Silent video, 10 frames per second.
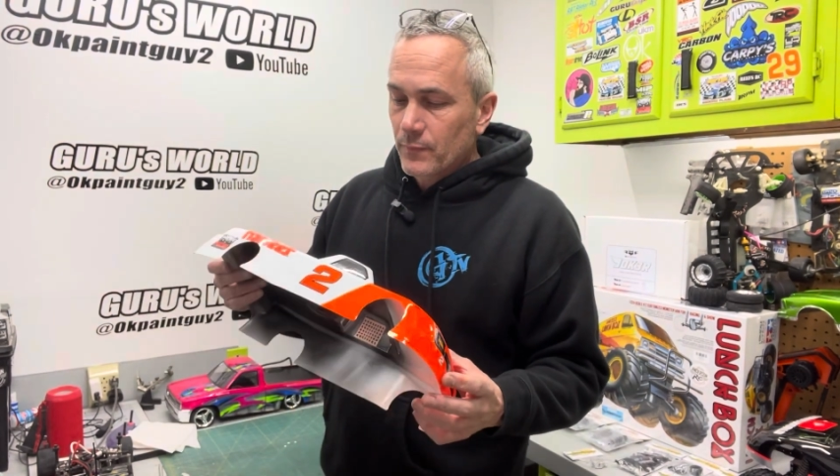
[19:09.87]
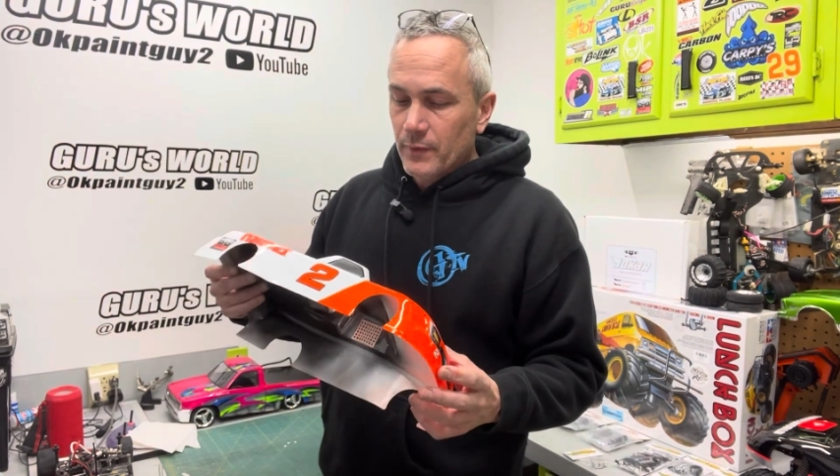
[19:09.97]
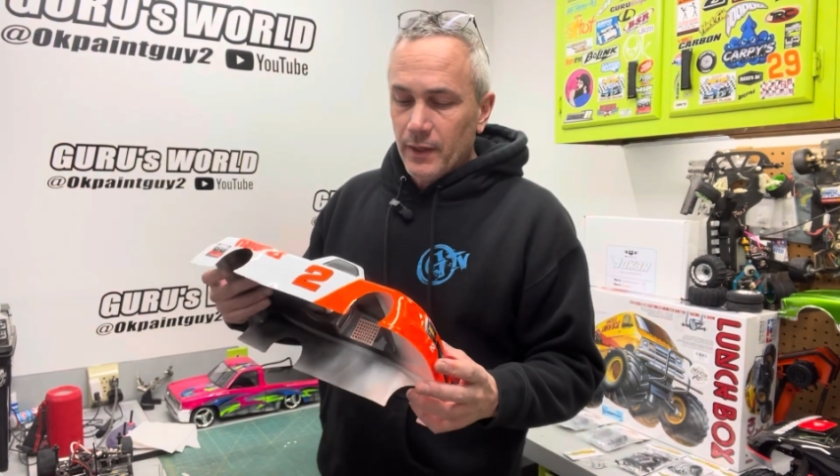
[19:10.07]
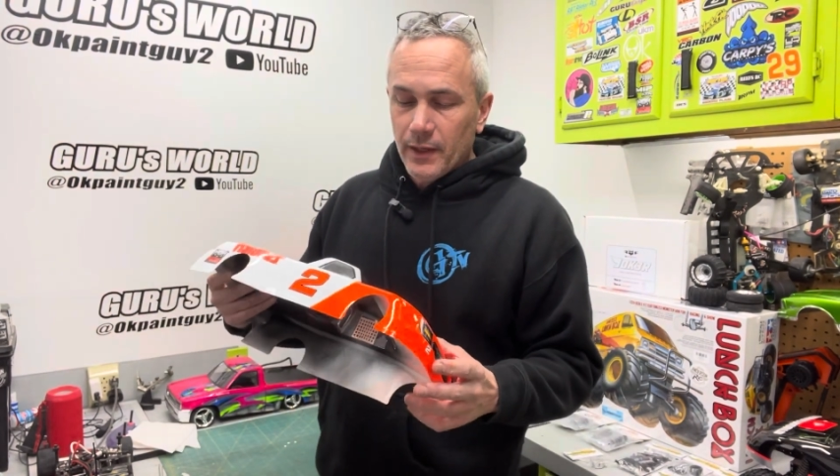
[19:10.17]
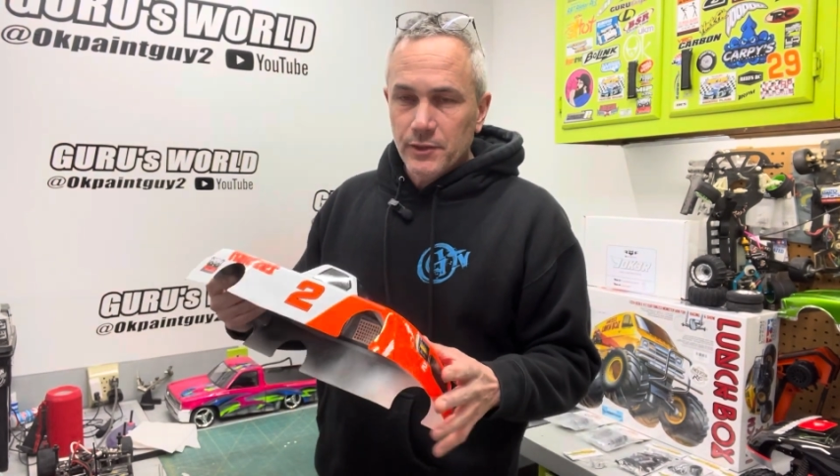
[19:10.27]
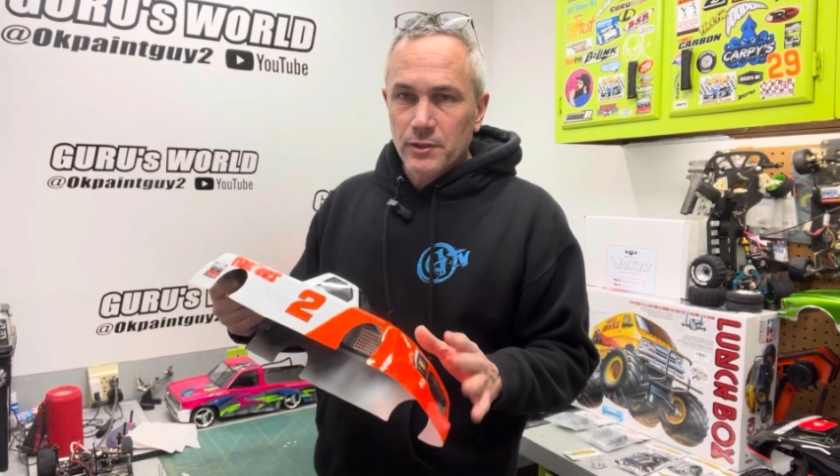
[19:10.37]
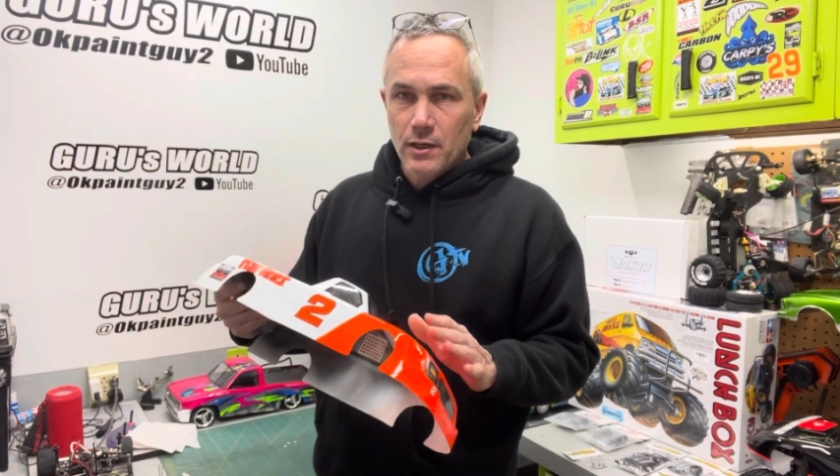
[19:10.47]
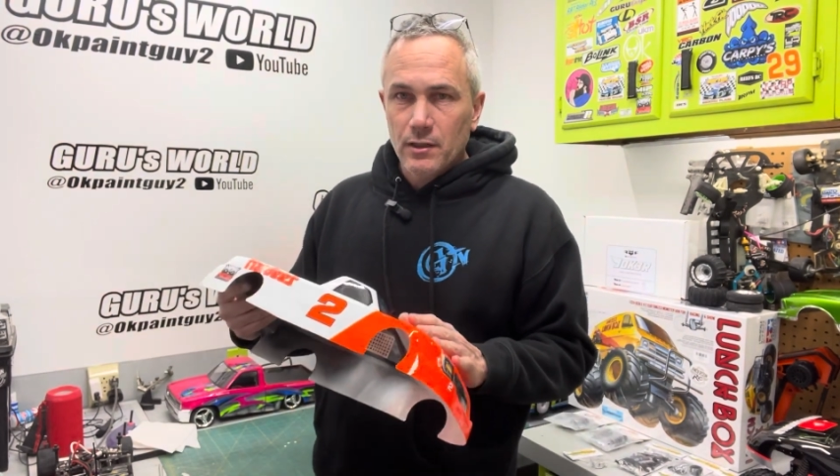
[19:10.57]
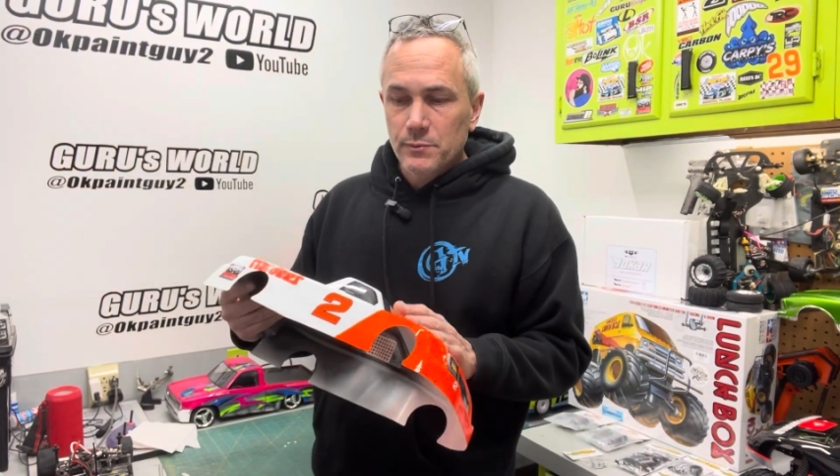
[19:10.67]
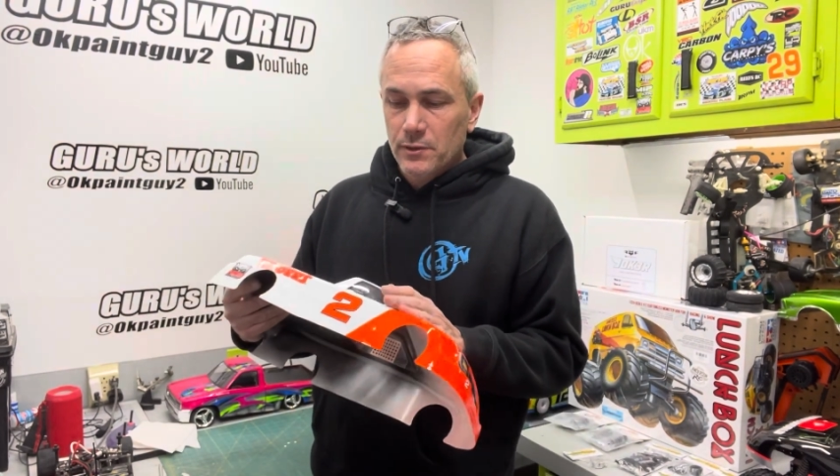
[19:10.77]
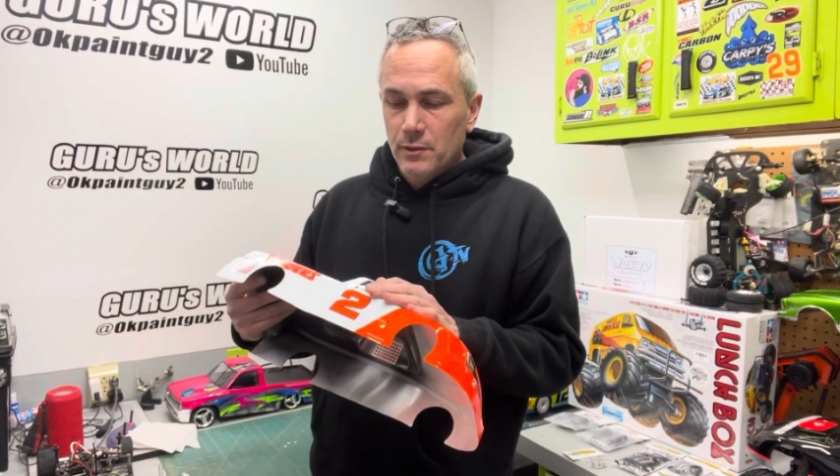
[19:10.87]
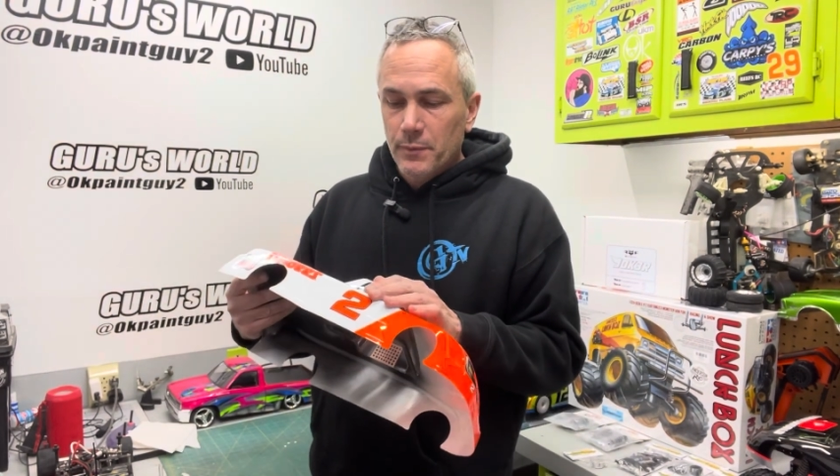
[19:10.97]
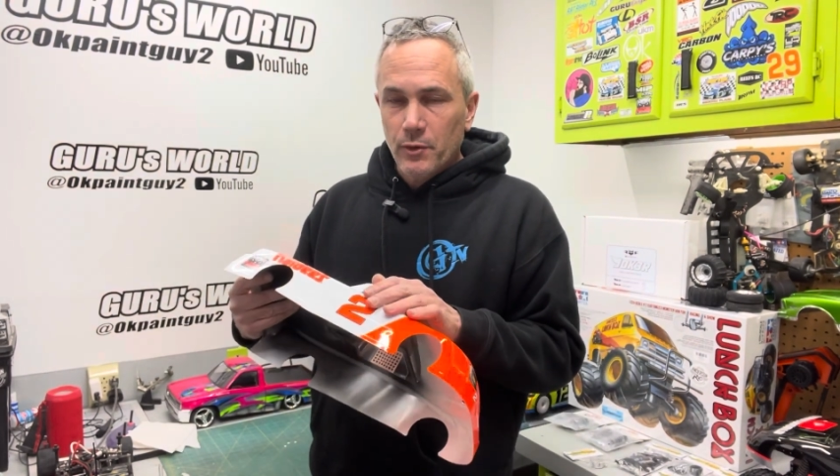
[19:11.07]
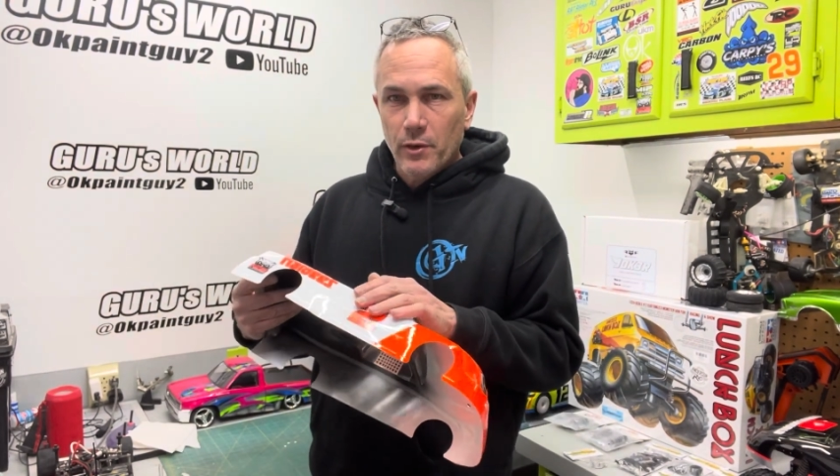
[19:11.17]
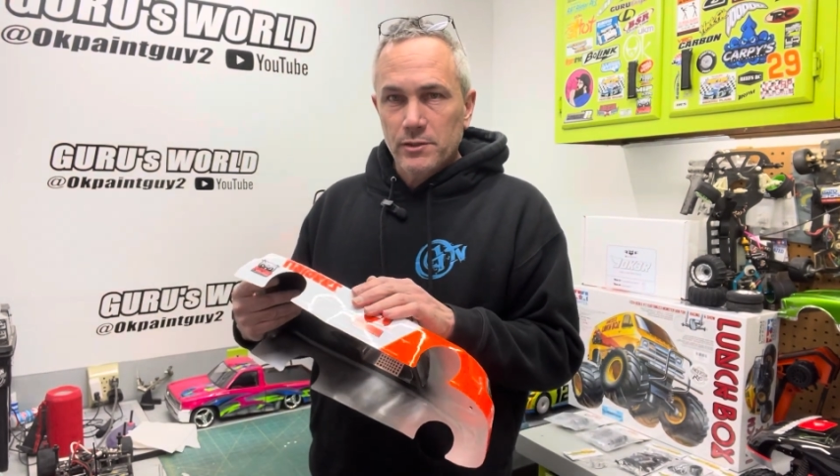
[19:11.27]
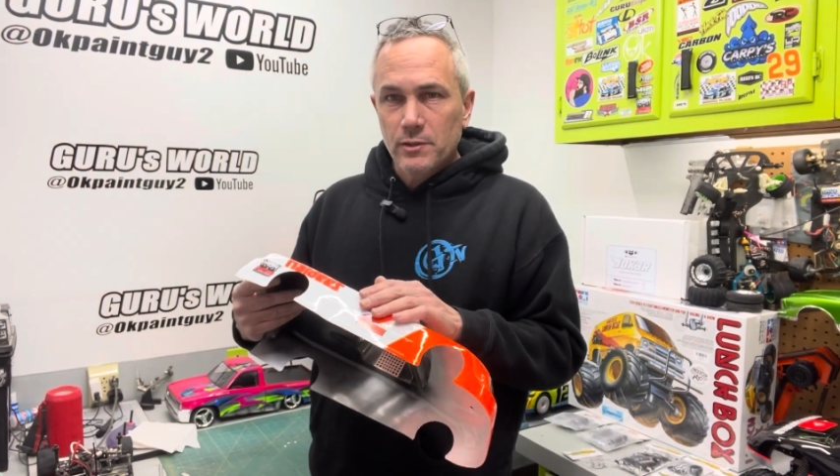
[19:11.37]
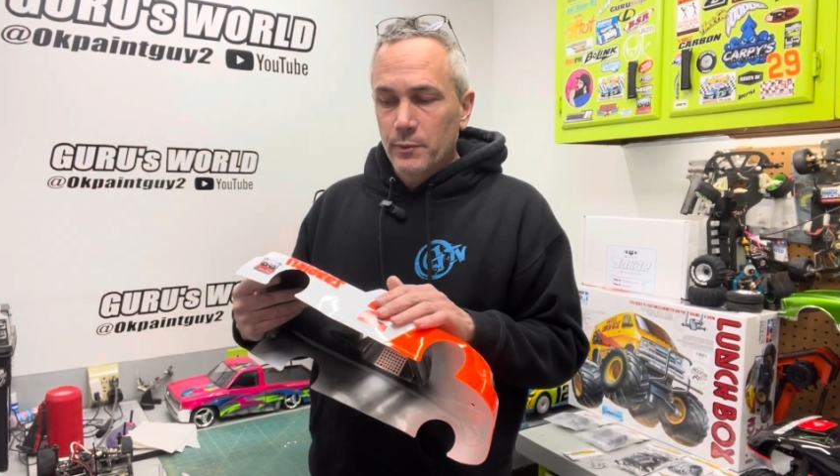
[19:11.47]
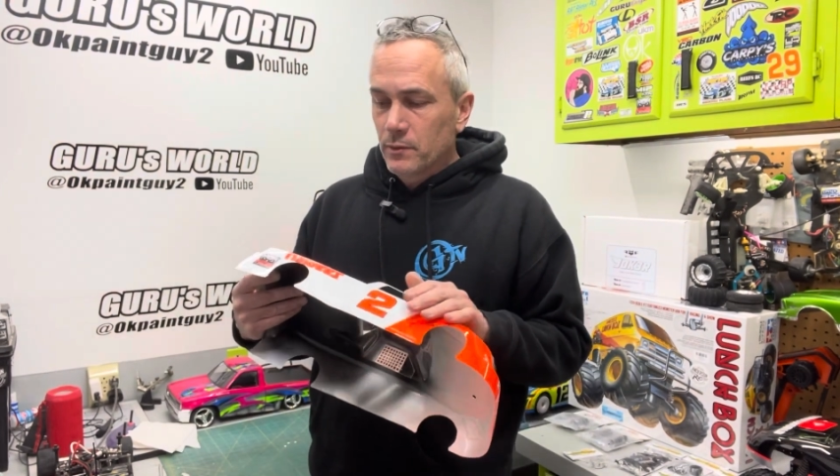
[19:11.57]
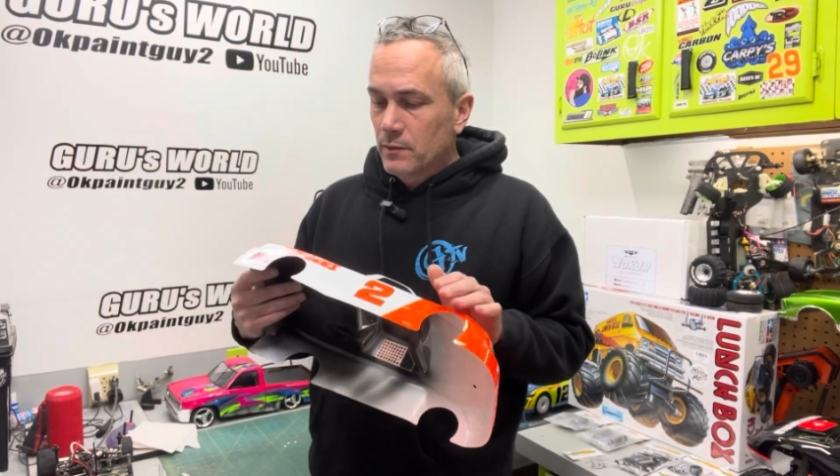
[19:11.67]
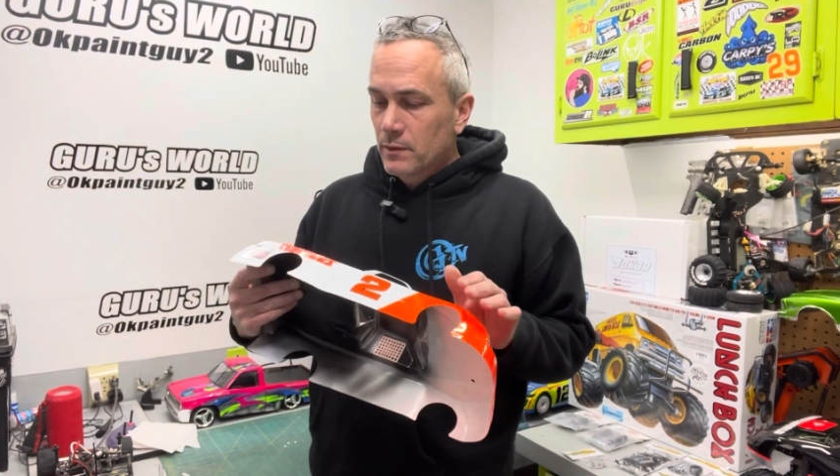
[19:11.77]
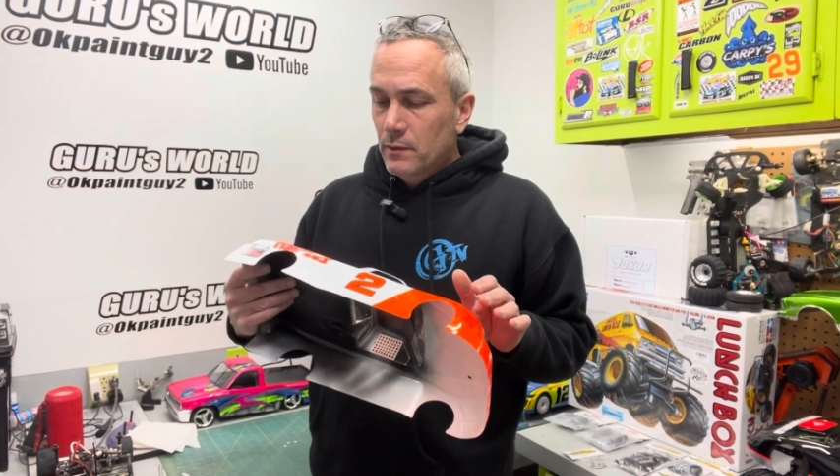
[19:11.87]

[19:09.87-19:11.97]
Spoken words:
adhesion on them is a little bit questionable.